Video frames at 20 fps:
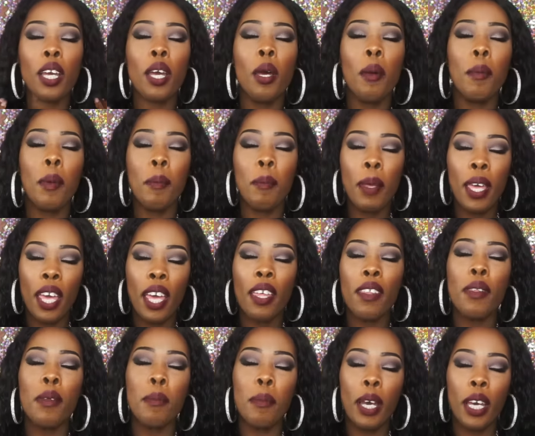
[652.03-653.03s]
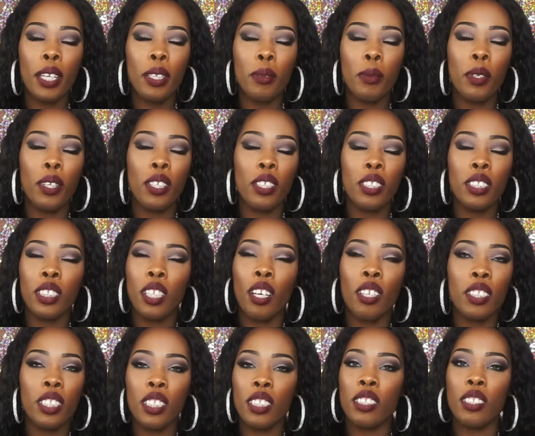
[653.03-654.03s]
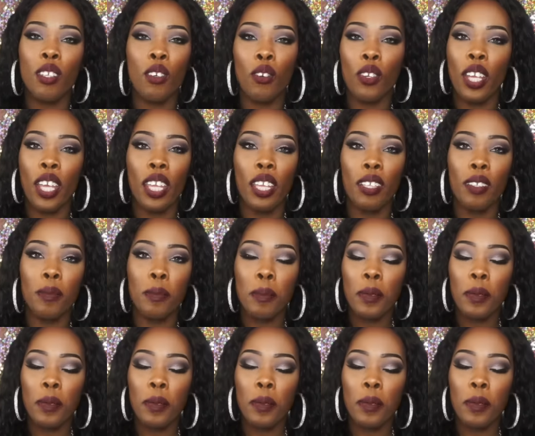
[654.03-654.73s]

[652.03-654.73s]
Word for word: up Bath and Body Works. Y'all just know that.